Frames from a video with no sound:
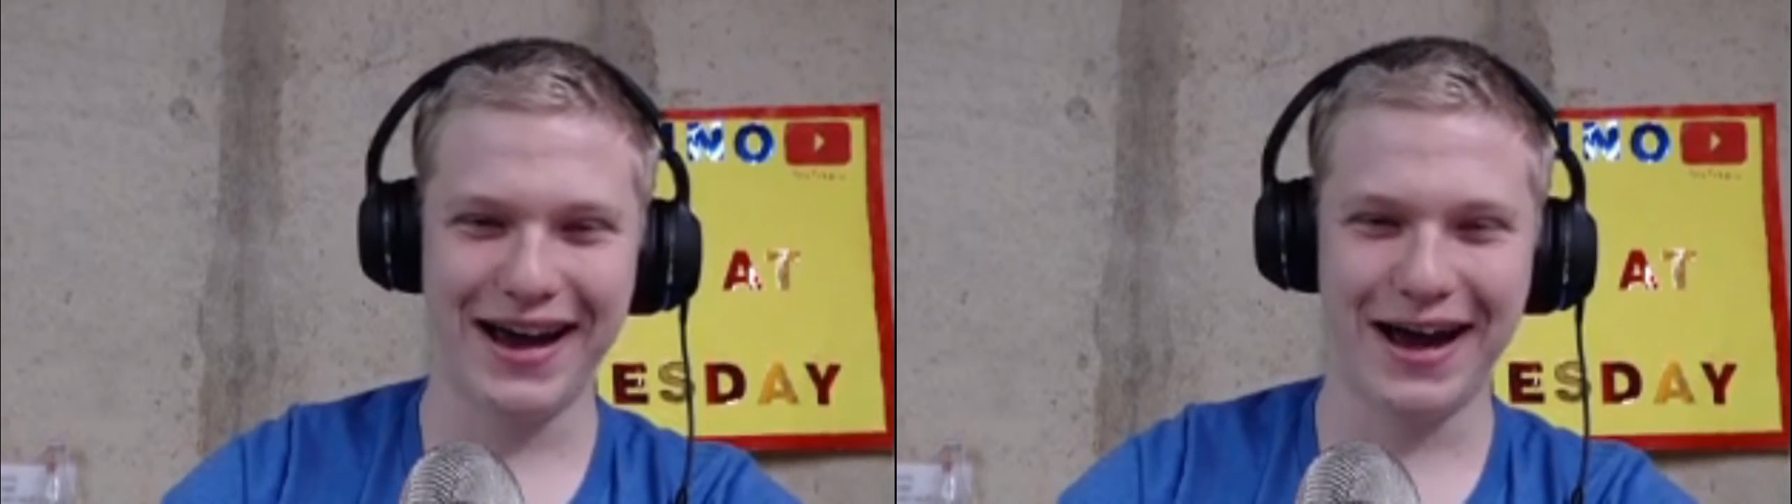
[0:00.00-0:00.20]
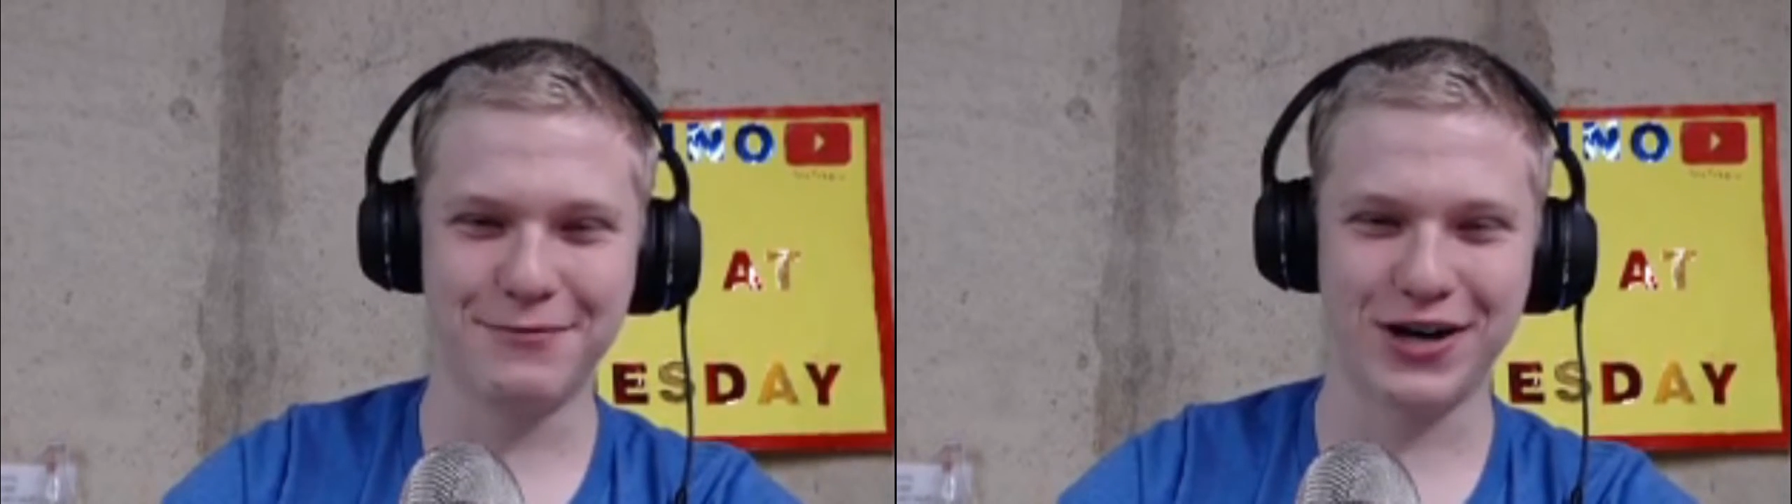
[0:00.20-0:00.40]

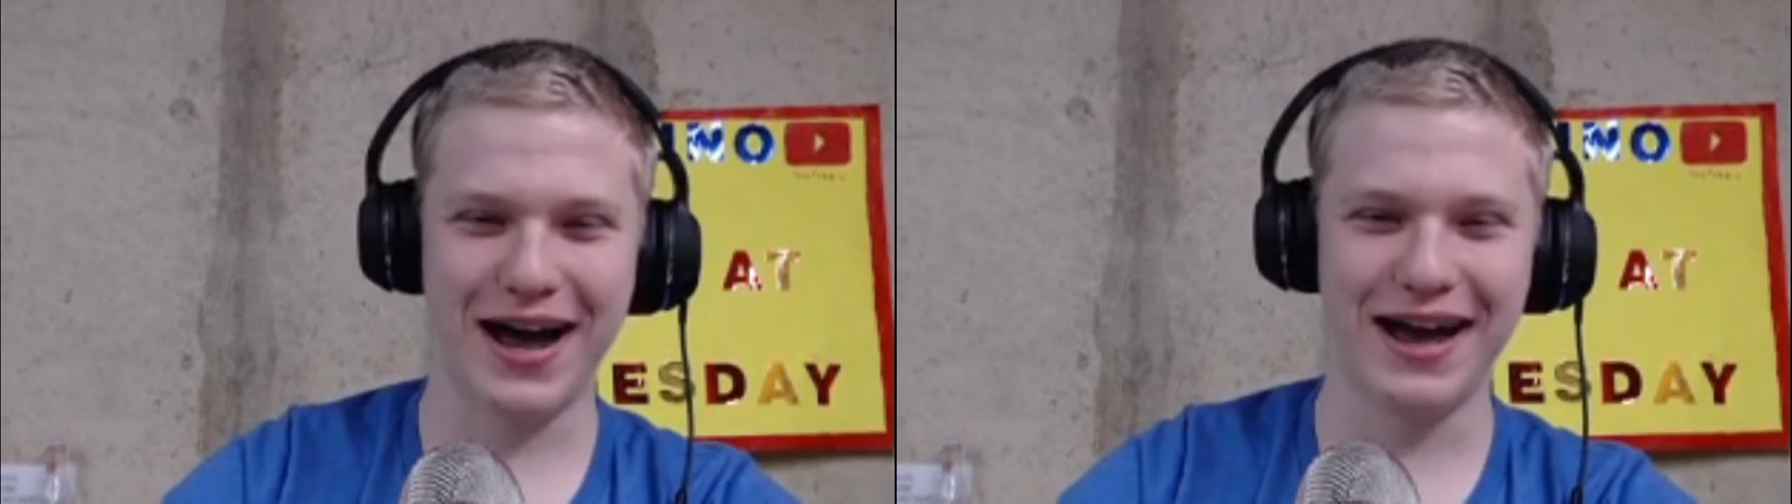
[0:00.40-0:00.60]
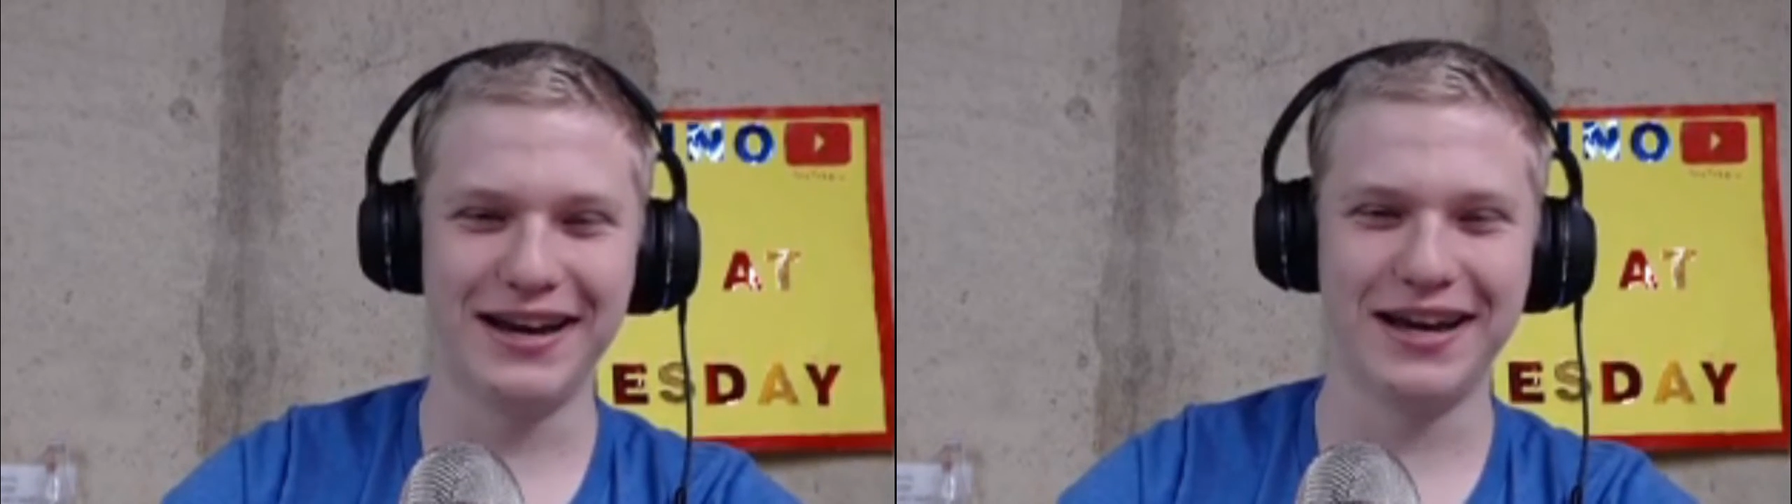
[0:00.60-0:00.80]
I'm
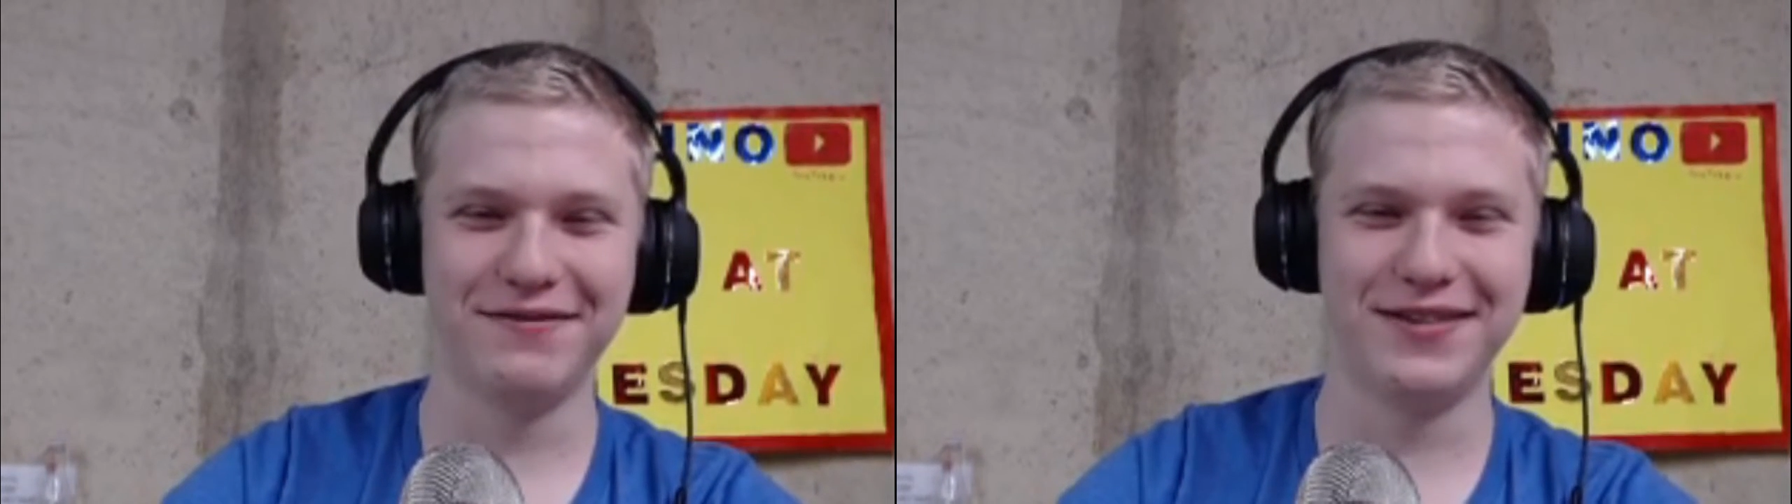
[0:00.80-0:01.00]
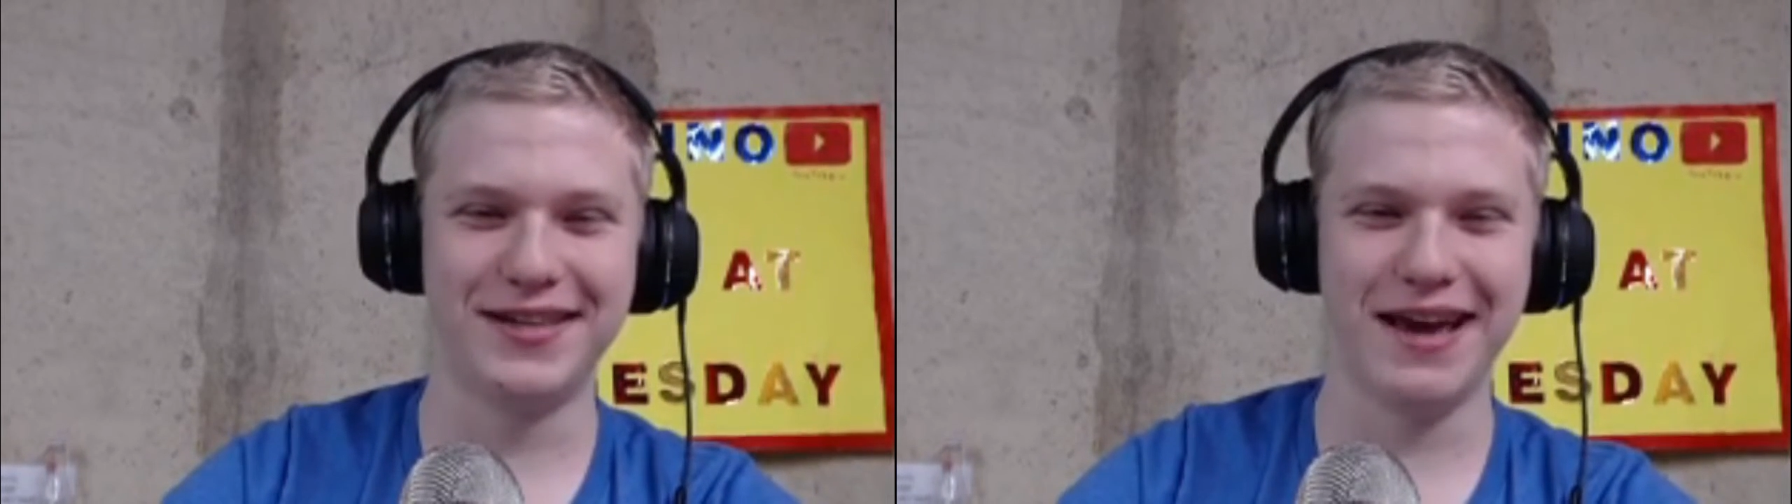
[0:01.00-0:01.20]
trying to give
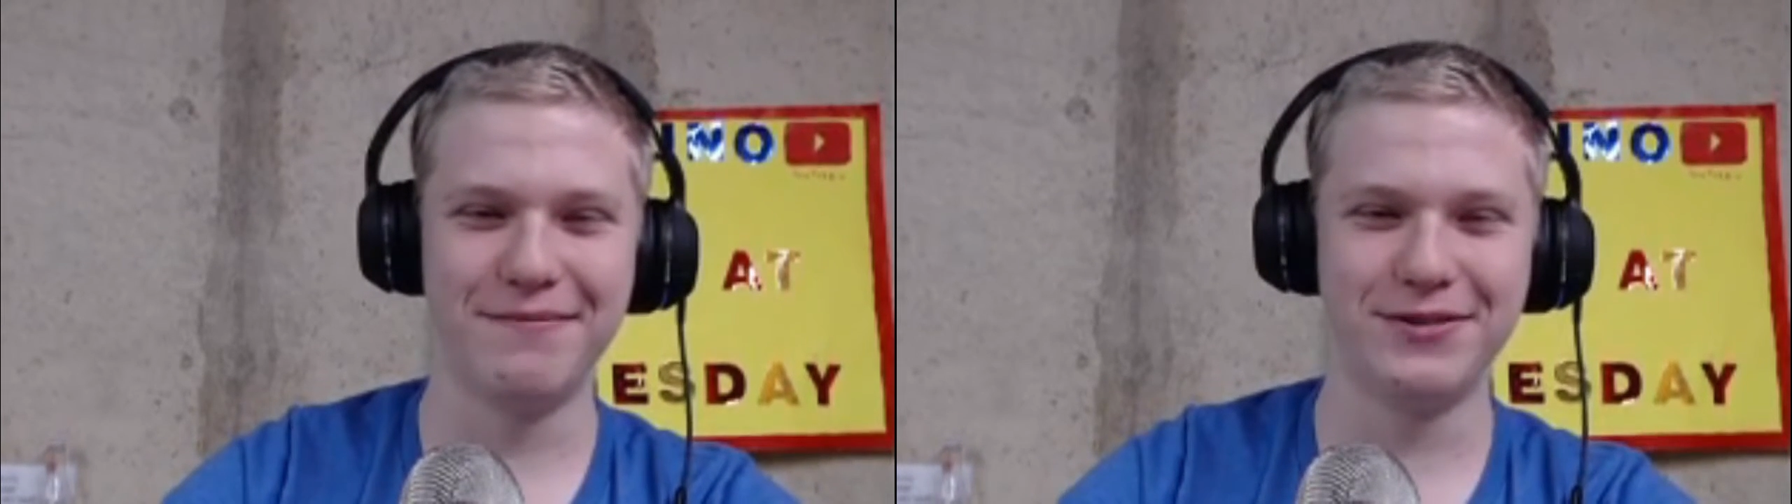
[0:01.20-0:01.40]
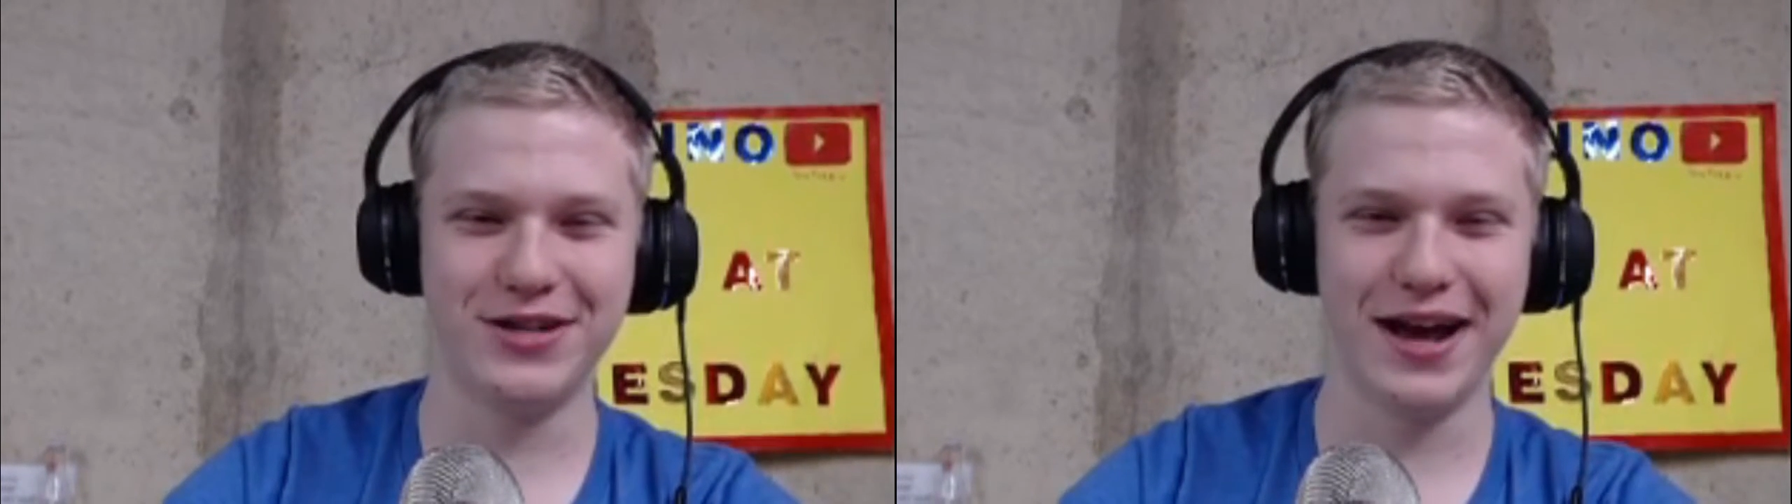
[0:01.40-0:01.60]
this game
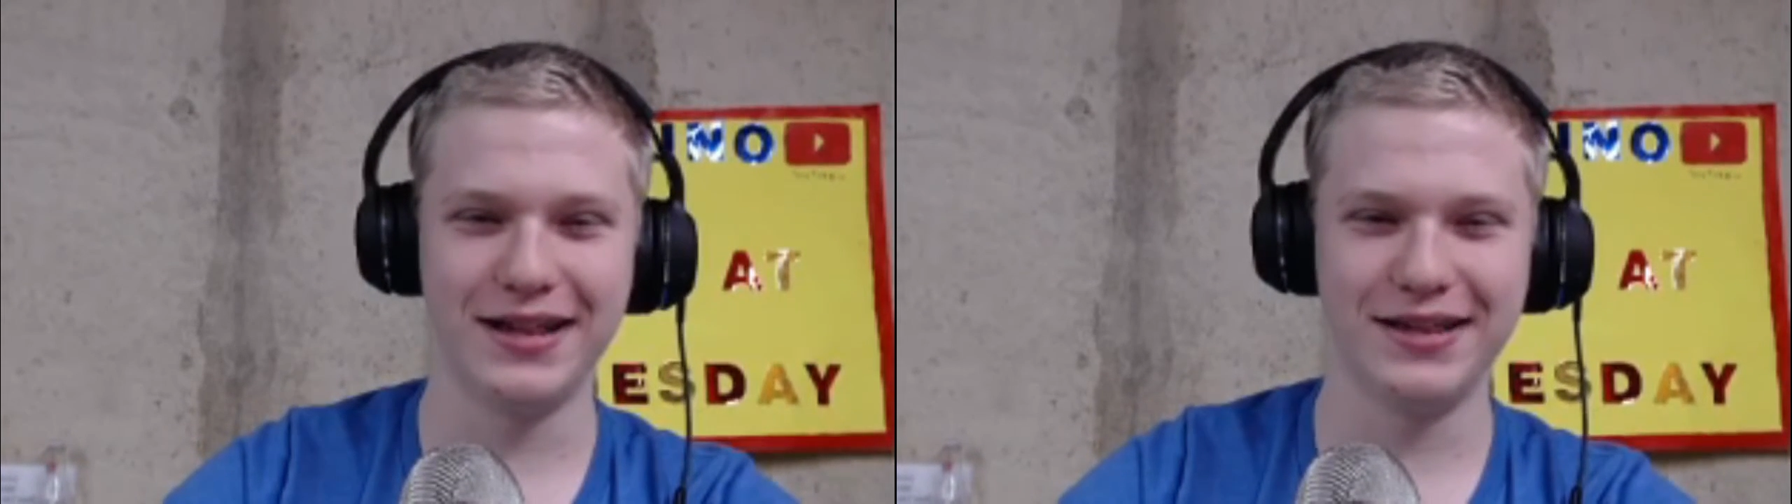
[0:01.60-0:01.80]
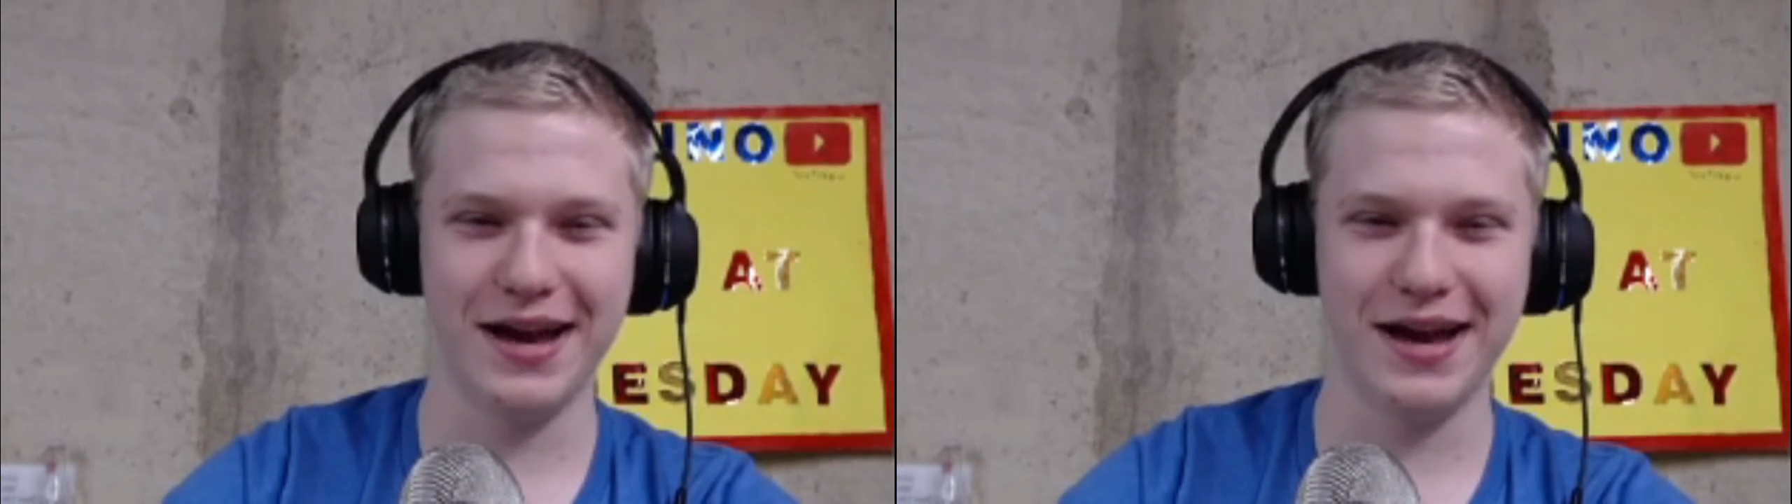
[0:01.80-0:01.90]
a chance.